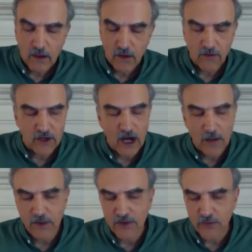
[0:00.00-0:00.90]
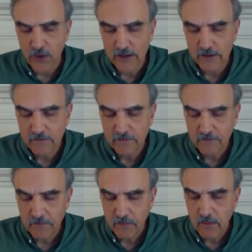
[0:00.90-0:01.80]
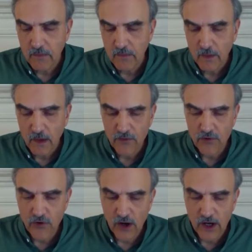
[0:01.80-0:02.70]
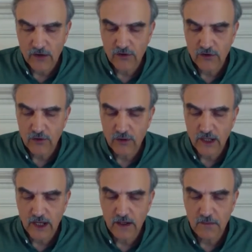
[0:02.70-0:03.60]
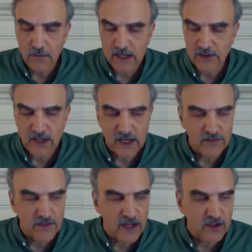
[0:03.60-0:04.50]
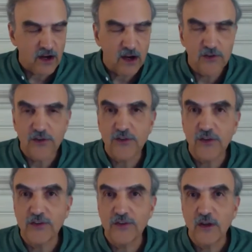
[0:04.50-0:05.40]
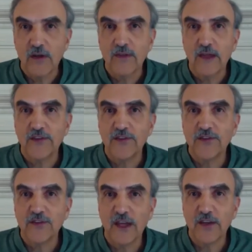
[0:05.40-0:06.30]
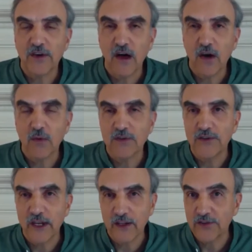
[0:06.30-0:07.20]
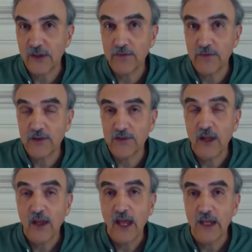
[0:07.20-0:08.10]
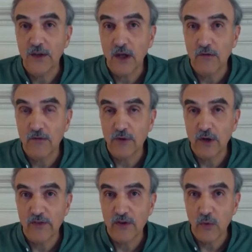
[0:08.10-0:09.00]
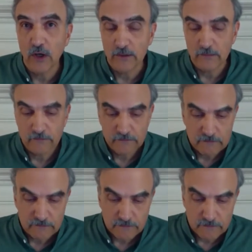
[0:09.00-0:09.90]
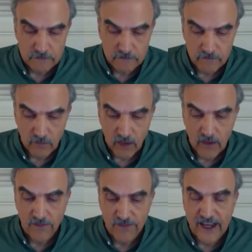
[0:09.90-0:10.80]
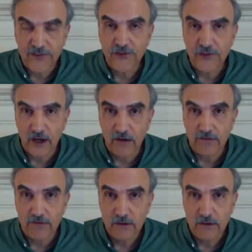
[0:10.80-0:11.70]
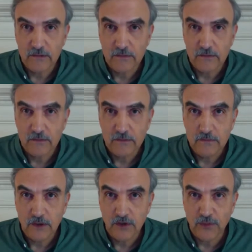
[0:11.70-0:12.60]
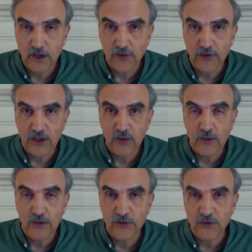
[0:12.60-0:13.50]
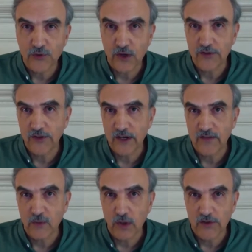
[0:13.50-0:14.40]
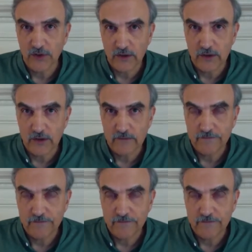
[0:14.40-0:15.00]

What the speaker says: of a common thread of trying to, again, maintain that consciousness, that tolerance, that acceptance, and love for everyone. That's tough, especially with the stress that everyone is under.